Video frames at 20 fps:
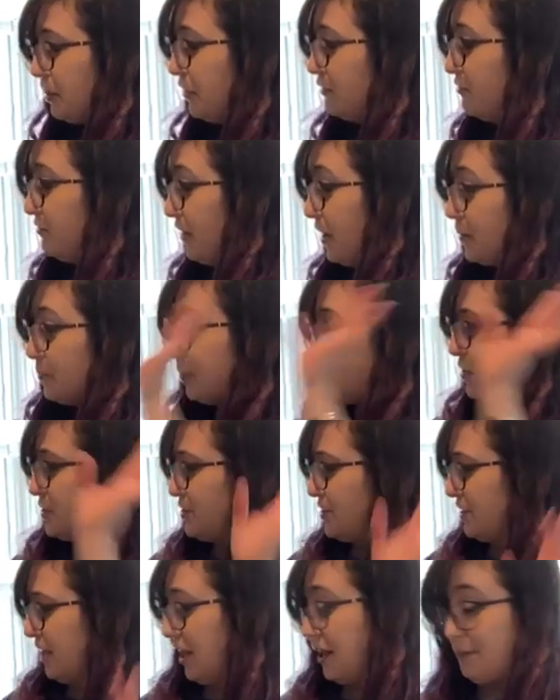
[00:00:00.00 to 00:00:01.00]
the
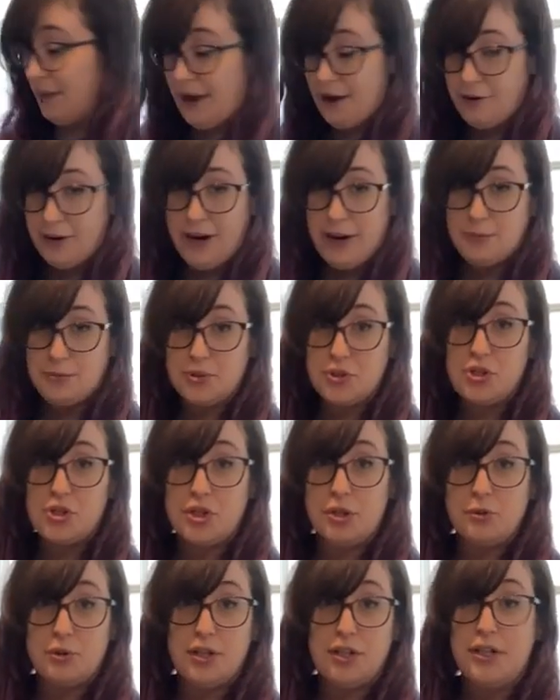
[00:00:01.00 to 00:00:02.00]
vapors came out and I was
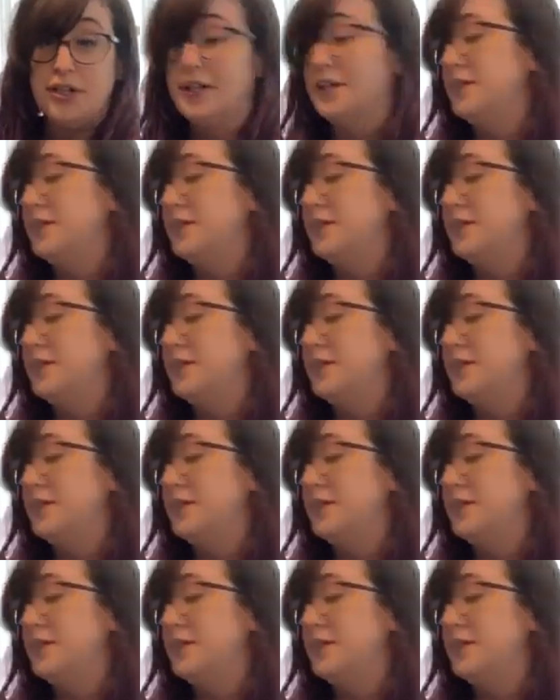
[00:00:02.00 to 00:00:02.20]
choking